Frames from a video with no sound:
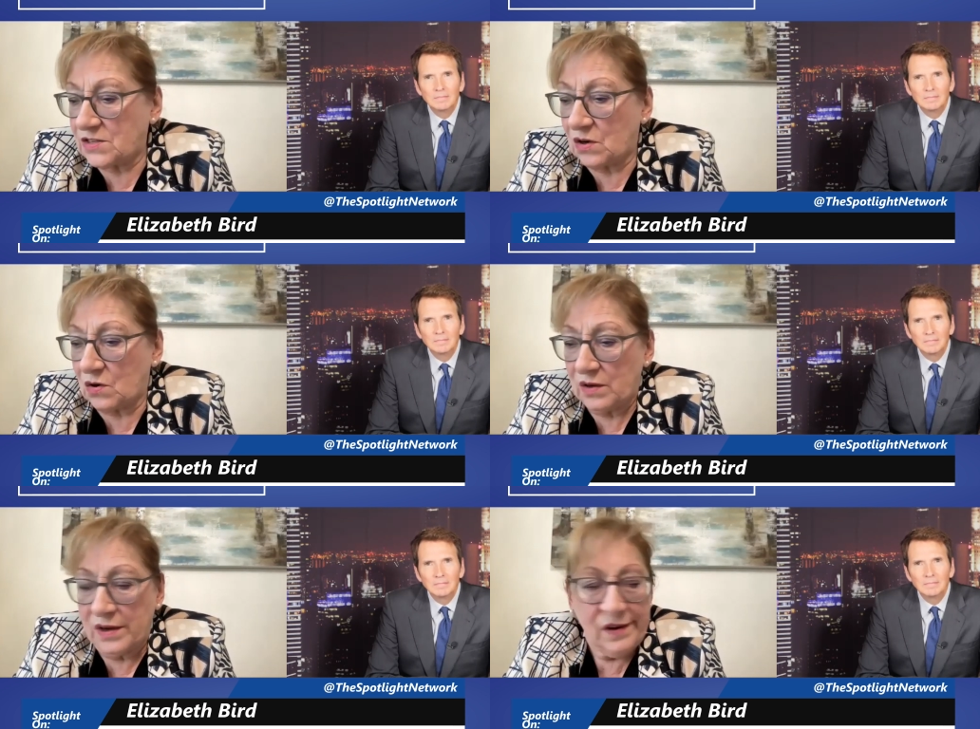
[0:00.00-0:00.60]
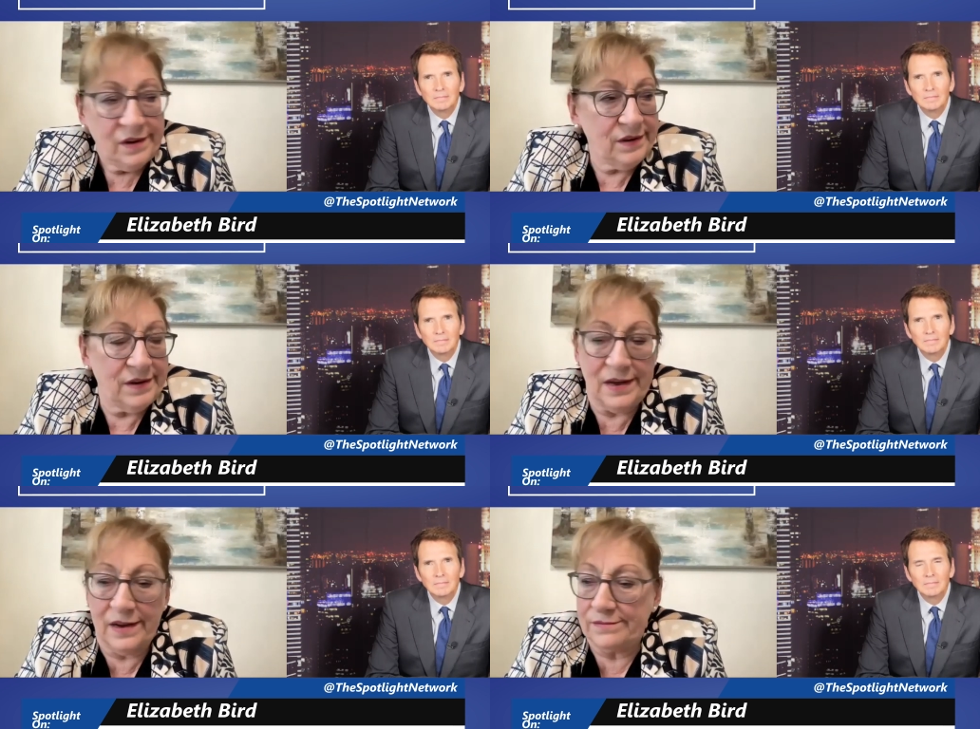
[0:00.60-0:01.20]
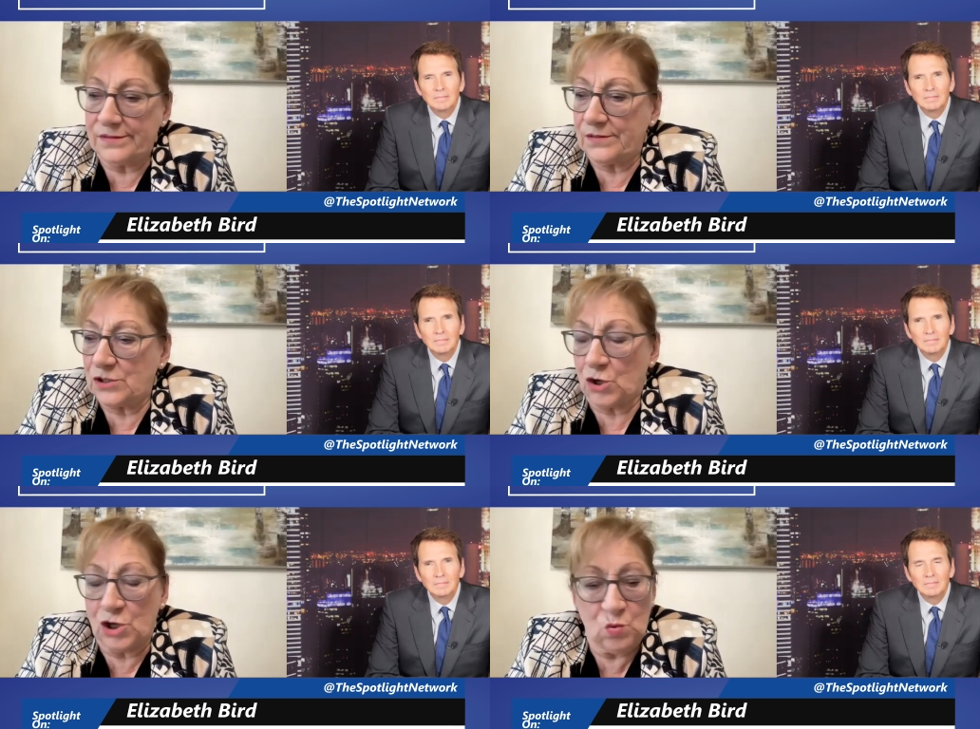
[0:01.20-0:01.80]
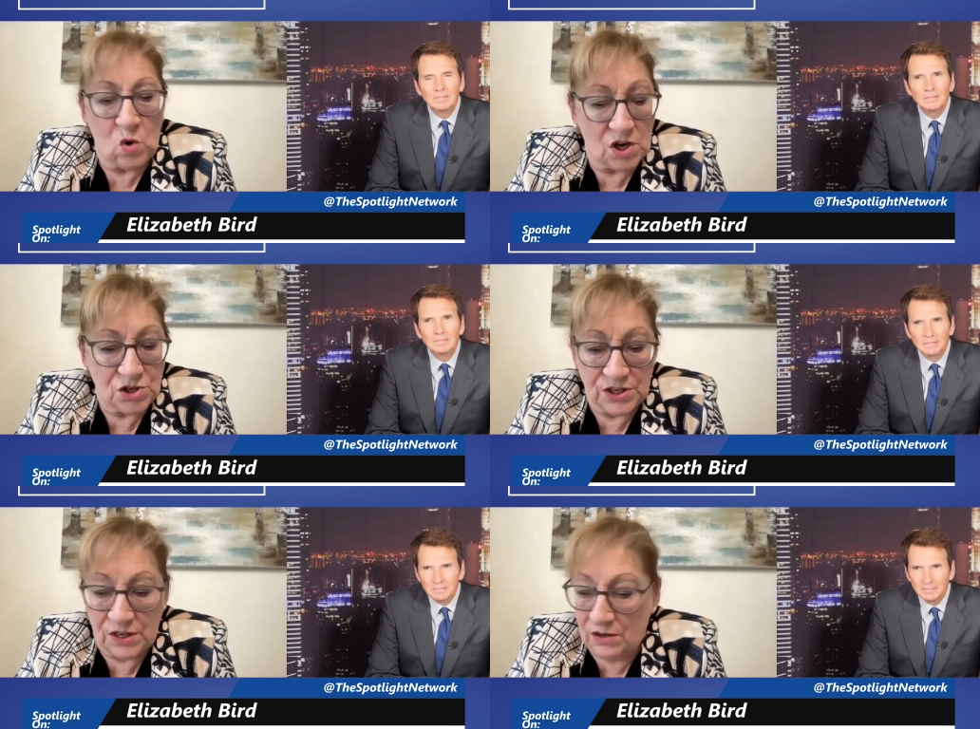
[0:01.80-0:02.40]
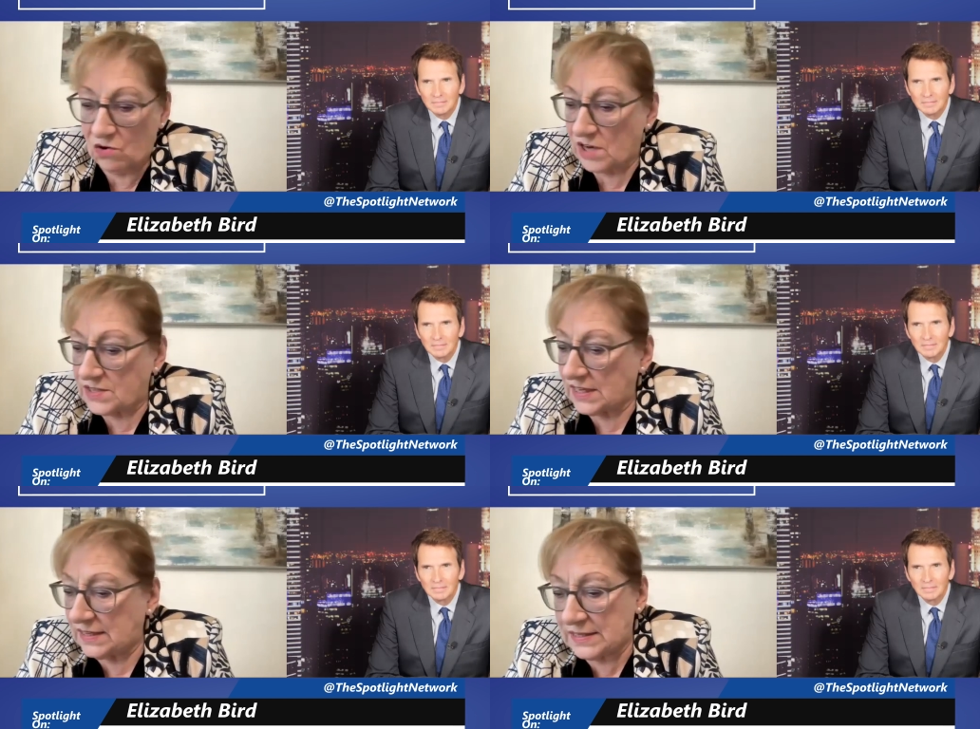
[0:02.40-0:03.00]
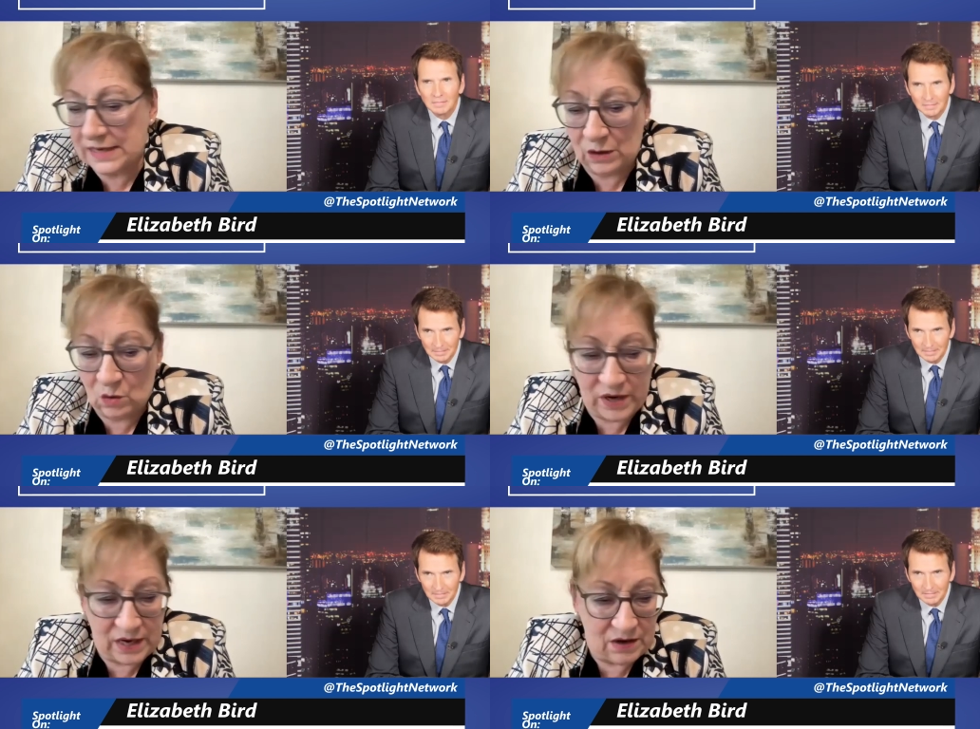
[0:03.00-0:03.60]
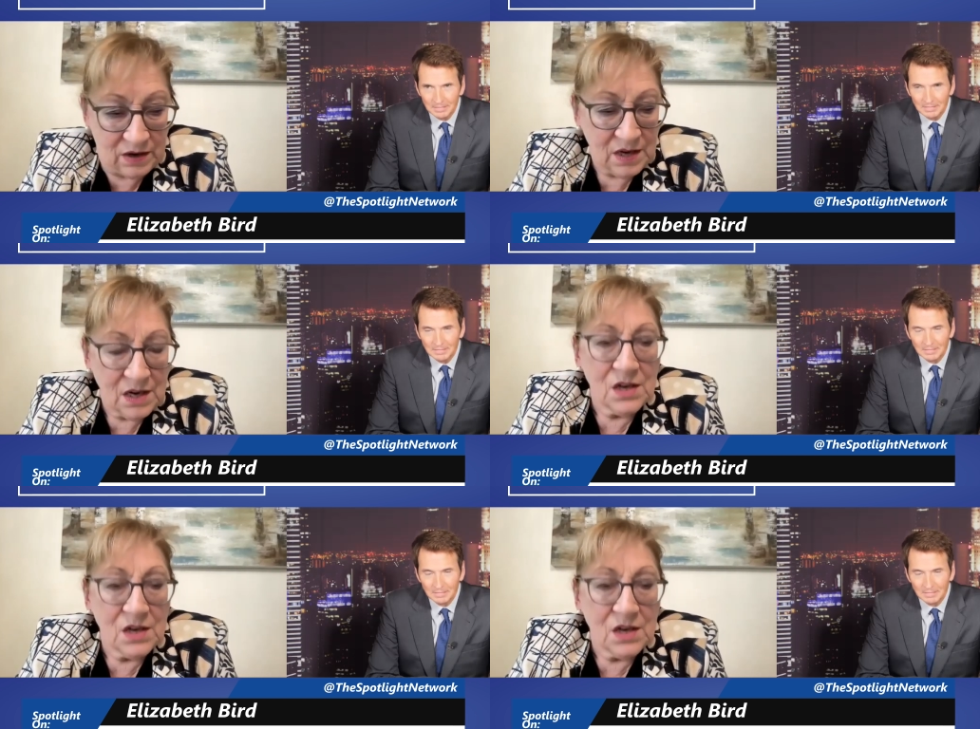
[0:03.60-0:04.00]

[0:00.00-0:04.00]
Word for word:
Speaker 1: So you had George Washington crossing the Delaware.